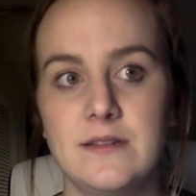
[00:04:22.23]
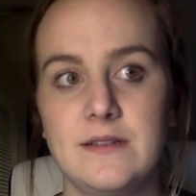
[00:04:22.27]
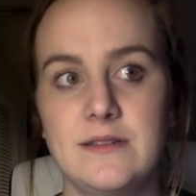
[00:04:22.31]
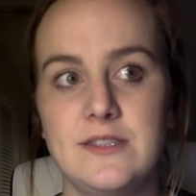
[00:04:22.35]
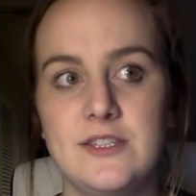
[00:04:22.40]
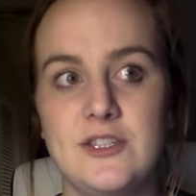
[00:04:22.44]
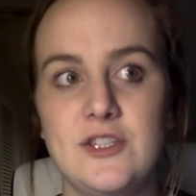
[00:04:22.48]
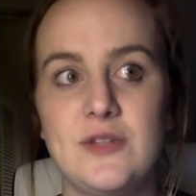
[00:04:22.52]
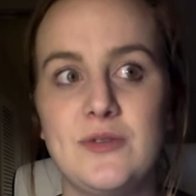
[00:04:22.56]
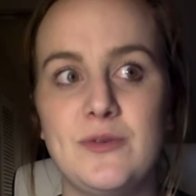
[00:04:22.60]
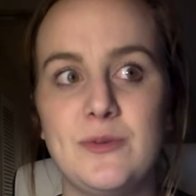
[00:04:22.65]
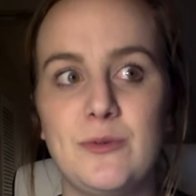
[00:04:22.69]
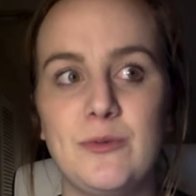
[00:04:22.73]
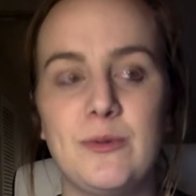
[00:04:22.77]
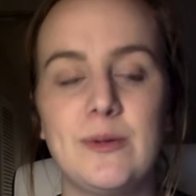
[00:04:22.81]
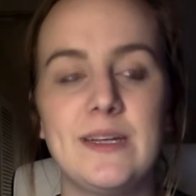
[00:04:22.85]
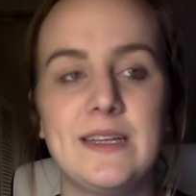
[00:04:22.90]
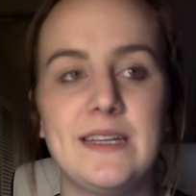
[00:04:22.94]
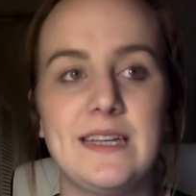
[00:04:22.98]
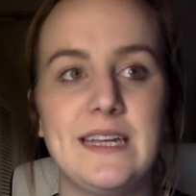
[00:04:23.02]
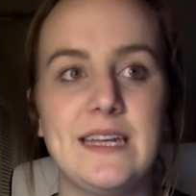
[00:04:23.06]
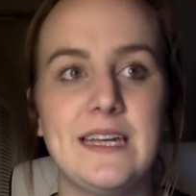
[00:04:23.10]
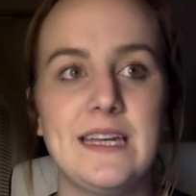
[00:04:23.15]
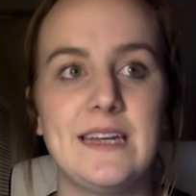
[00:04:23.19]
to
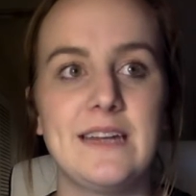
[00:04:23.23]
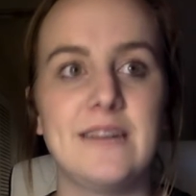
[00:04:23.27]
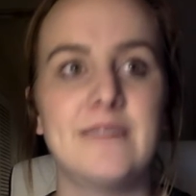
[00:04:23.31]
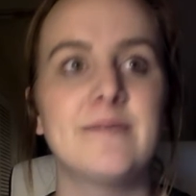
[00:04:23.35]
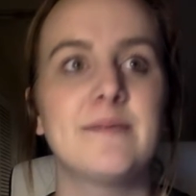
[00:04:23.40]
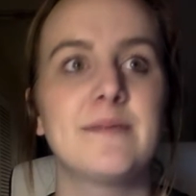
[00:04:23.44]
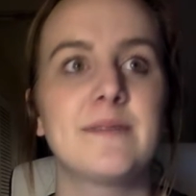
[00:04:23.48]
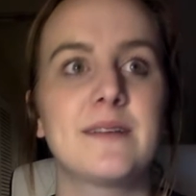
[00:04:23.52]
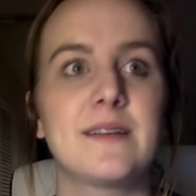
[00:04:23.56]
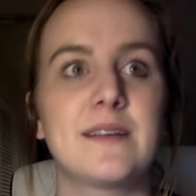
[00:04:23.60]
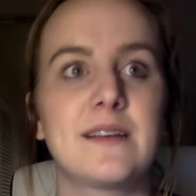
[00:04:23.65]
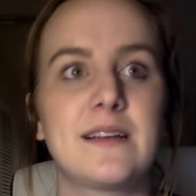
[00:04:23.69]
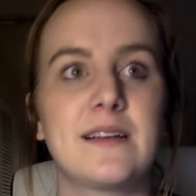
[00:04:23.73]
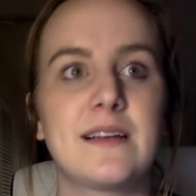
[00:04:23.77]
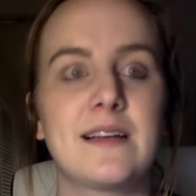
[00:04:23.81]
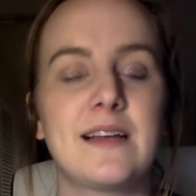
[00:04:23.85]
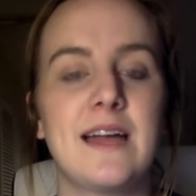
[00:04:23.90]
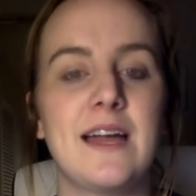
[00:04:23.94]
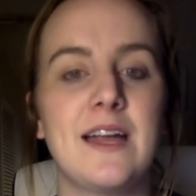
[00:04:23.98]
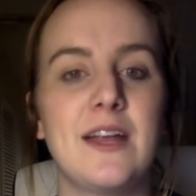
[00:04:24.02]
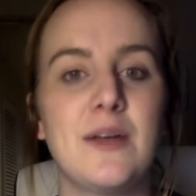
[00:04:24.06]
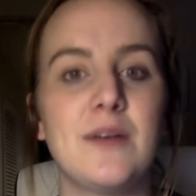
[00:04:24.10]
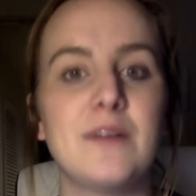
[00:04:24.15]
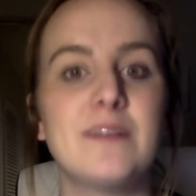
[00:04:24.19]
really
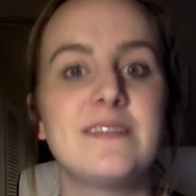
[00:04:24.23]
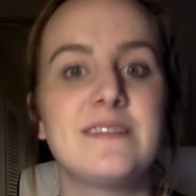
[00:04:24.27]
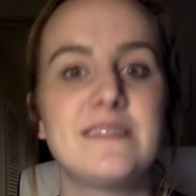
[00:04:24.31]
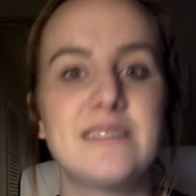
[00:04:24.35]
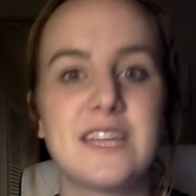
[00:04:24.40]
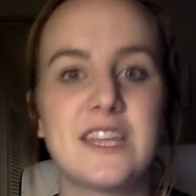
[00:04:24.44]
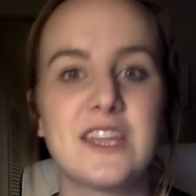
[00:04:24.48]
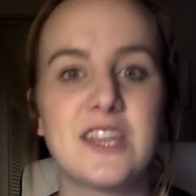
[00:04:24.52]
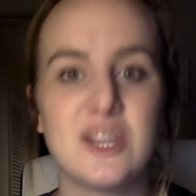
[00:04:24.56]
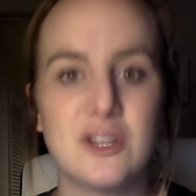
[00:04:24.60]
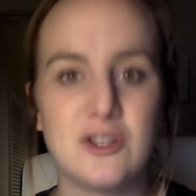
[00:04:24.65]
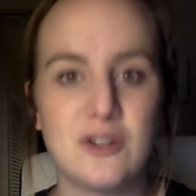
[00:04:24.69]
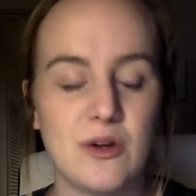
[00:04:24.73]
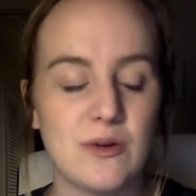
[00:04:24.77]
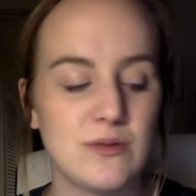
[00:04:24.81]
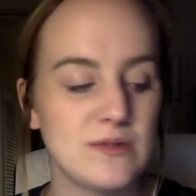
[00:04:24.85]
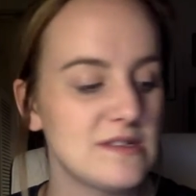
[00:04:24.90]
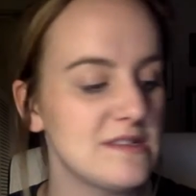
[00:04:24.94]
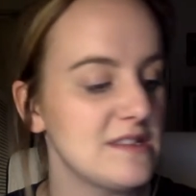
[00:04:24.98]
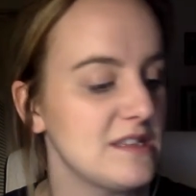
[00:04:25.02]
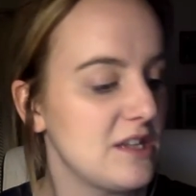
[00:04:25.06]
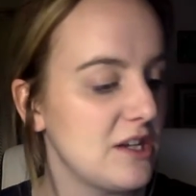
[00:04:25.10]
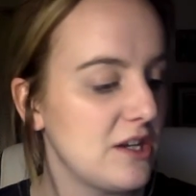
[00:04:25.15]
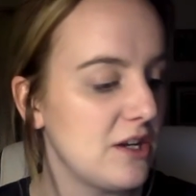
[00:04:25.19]
kind of stick their nose
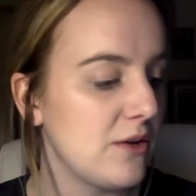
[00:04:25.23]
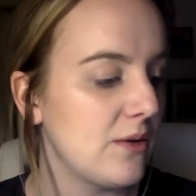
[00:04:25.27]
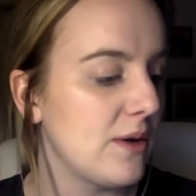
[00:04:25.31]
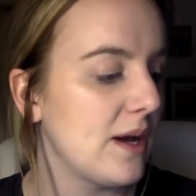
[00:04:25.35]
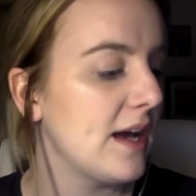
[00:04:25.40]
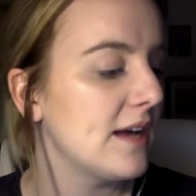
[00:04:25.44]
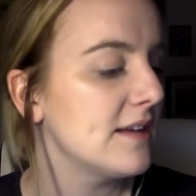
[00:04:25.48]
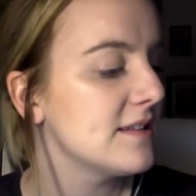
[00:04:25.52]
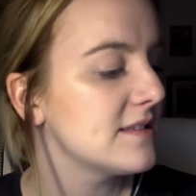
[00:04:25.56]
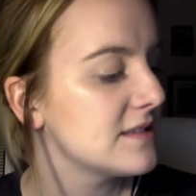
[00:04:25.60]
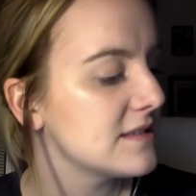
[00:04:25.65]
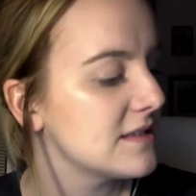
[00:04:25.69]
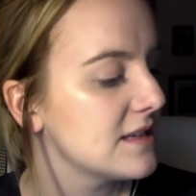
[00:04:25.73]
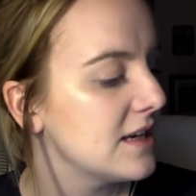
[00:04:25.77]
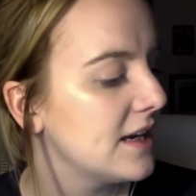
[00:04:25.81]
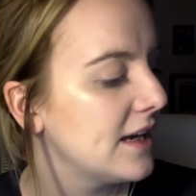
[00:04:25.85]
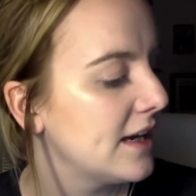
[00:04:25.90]
in the U.S.